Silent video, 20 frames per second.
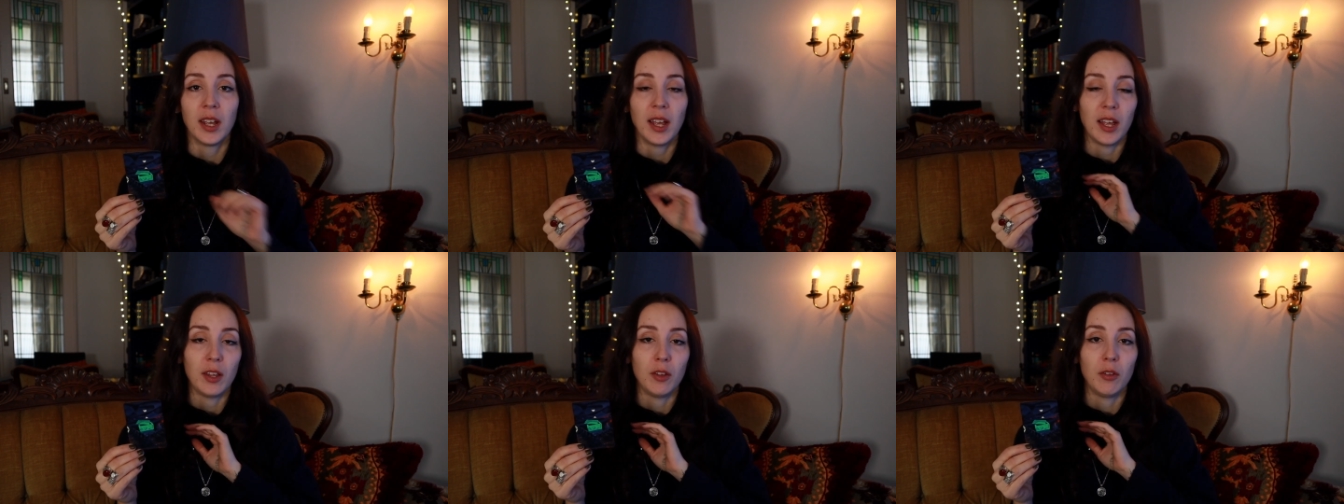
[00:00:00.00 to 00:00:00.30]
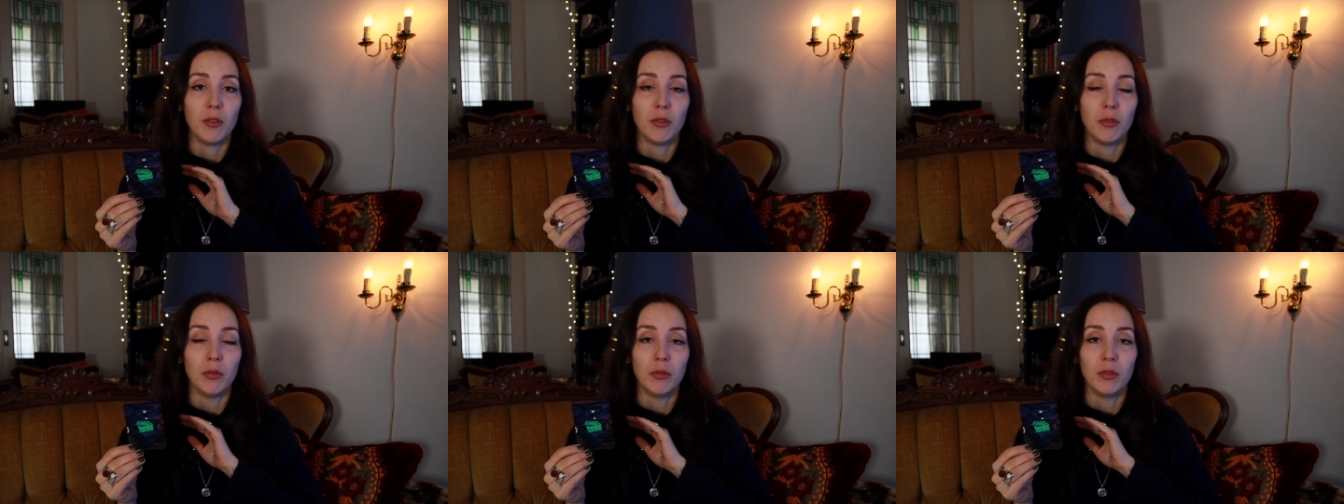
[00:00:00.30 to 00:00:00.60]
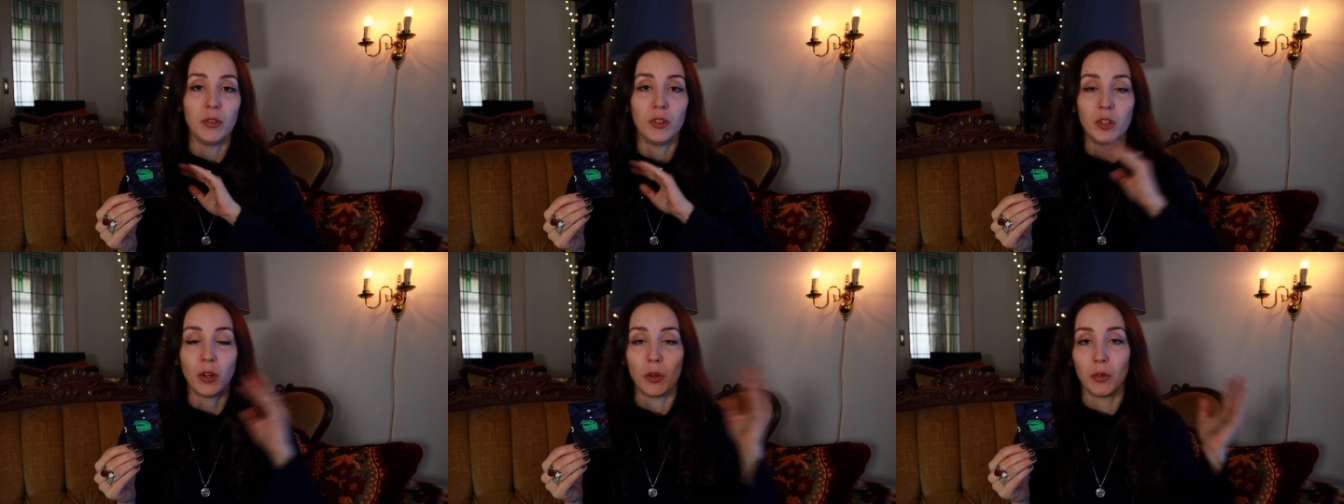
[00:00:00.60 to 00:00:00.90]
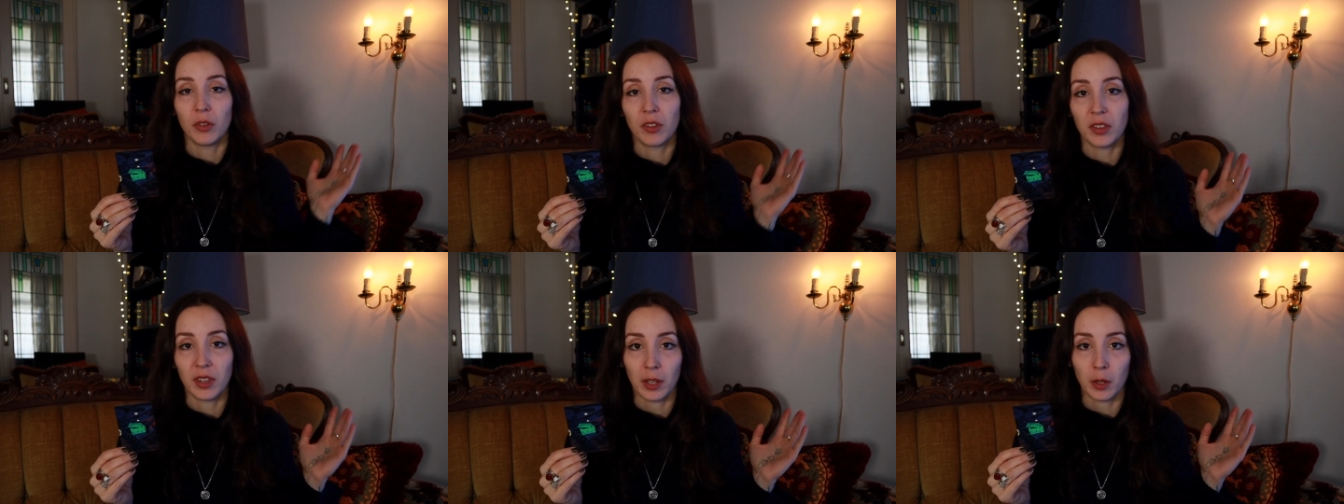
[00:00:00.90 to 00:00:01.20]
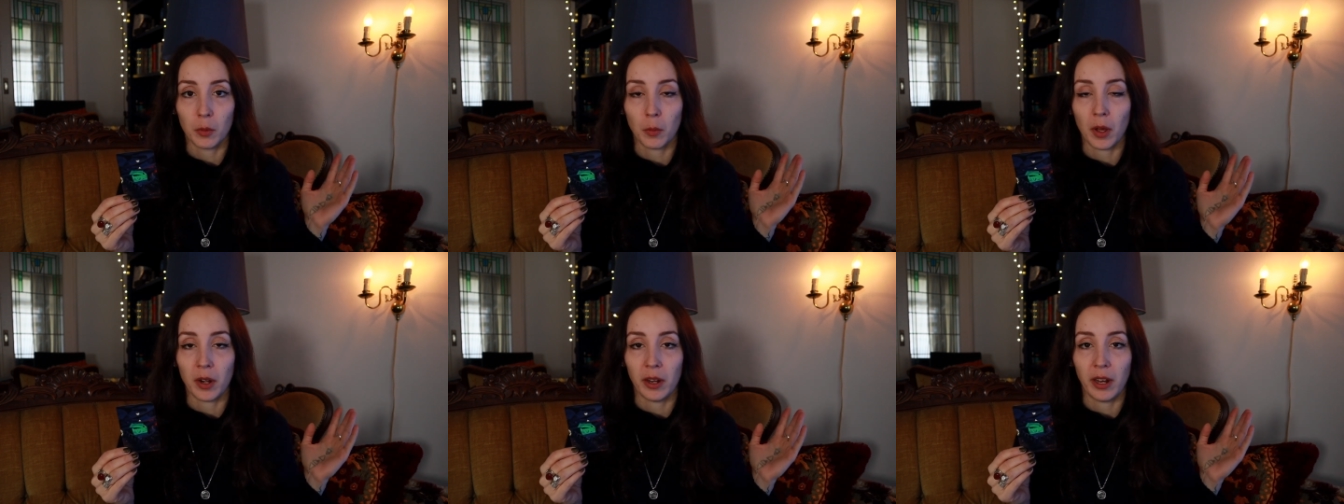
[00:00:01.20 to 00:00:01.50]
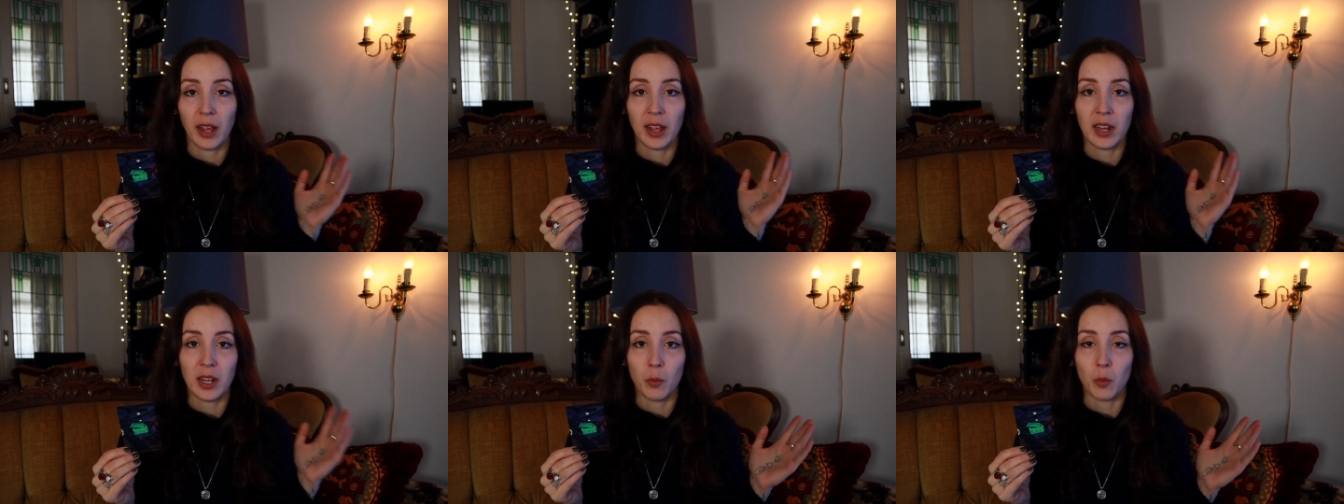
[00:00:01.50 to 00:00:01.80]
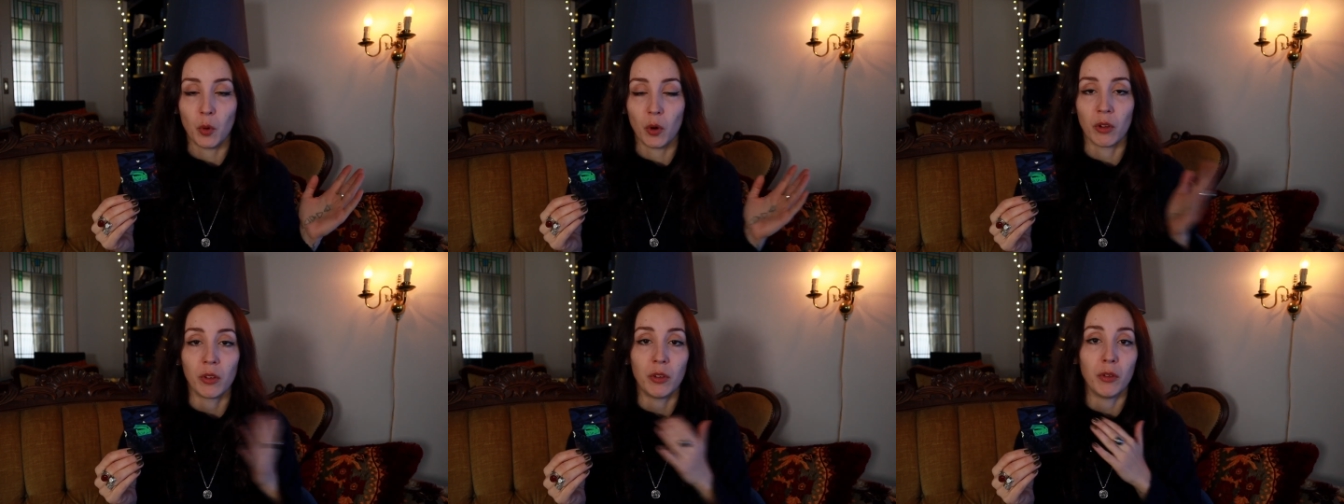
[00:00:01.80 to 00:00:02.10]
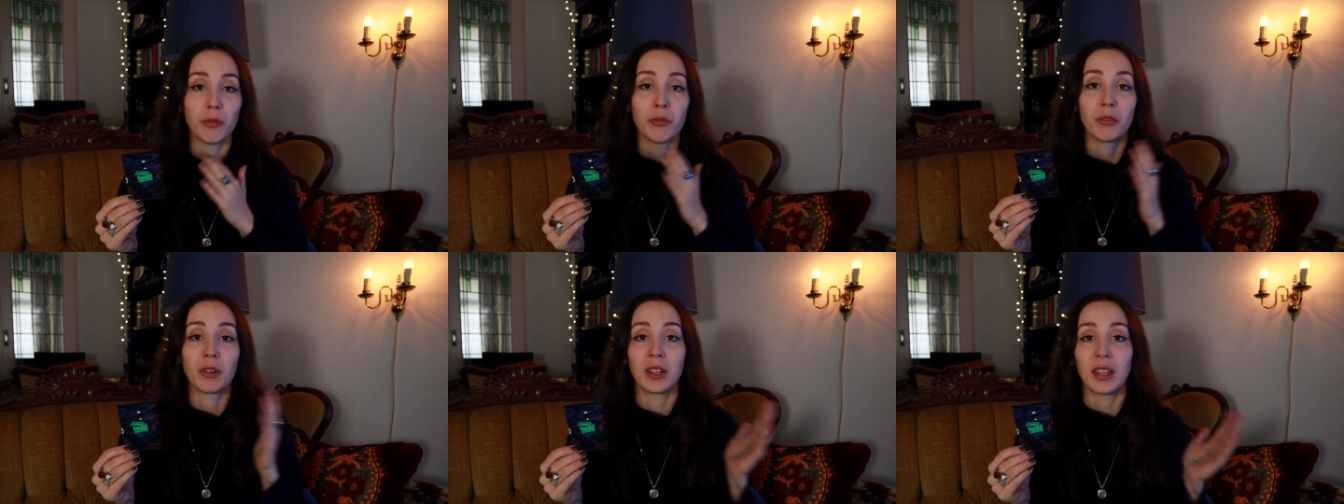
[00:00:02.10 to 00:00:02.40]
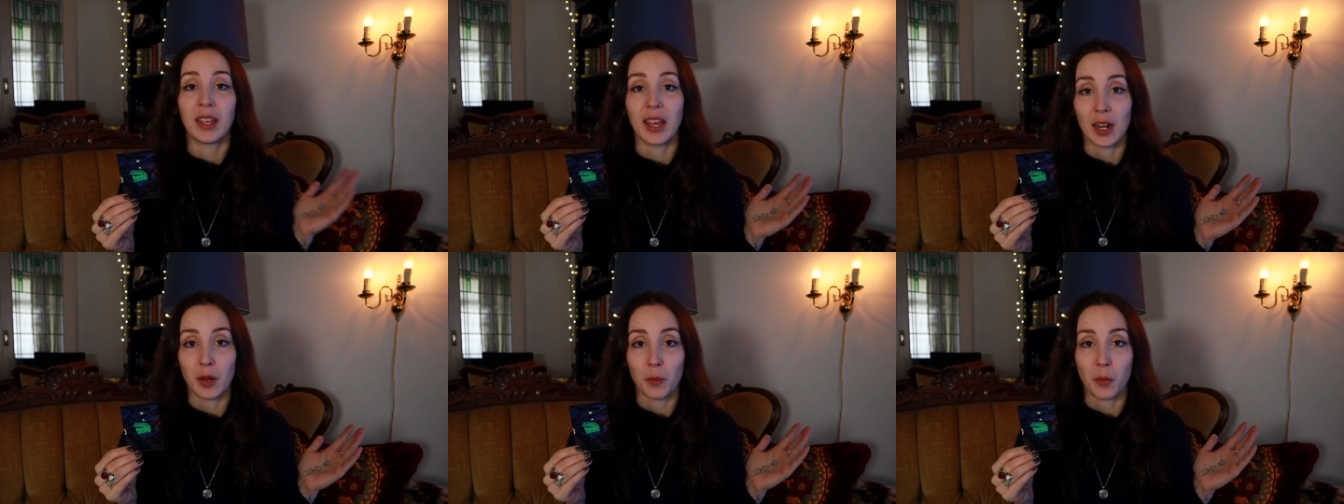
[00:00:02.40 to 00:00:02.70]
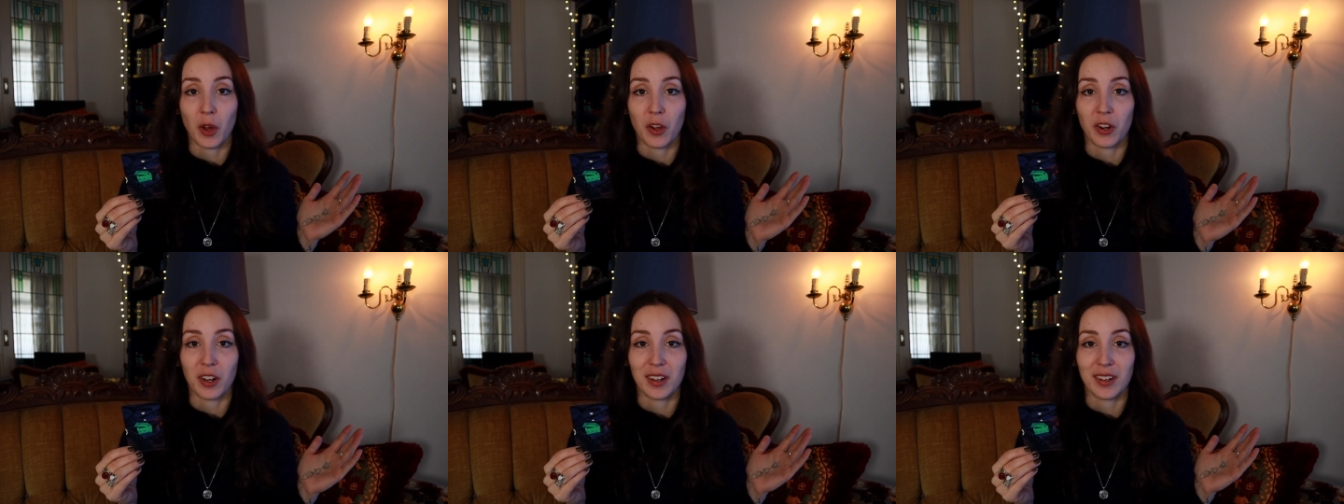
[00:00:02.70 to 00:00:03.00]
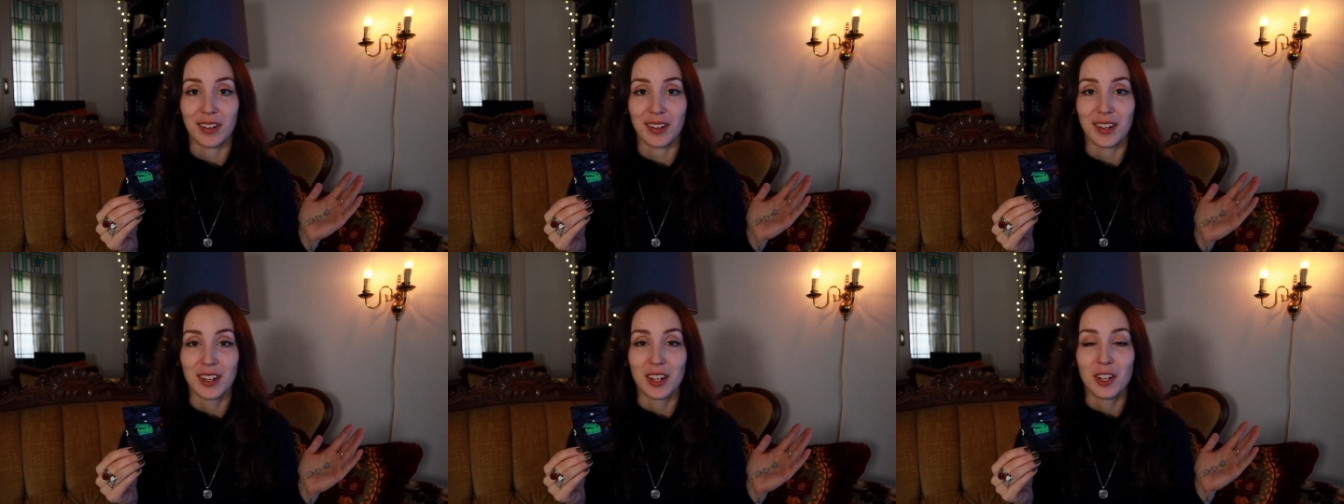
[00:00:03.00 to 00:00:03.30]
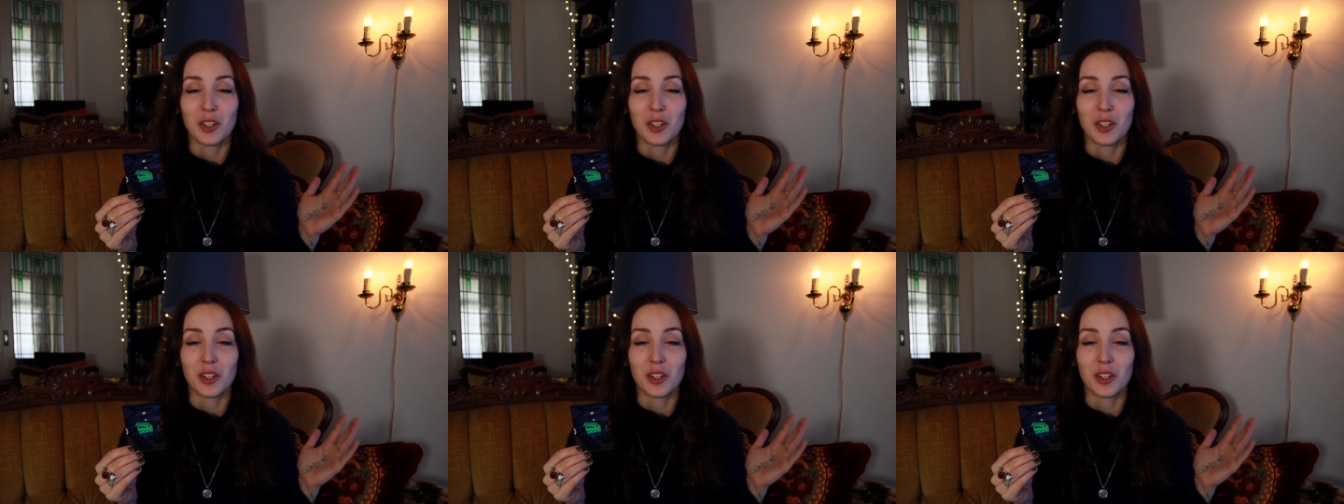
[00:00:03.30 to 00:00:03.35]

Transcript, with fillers: and you don't think about it anymore. You forget about it.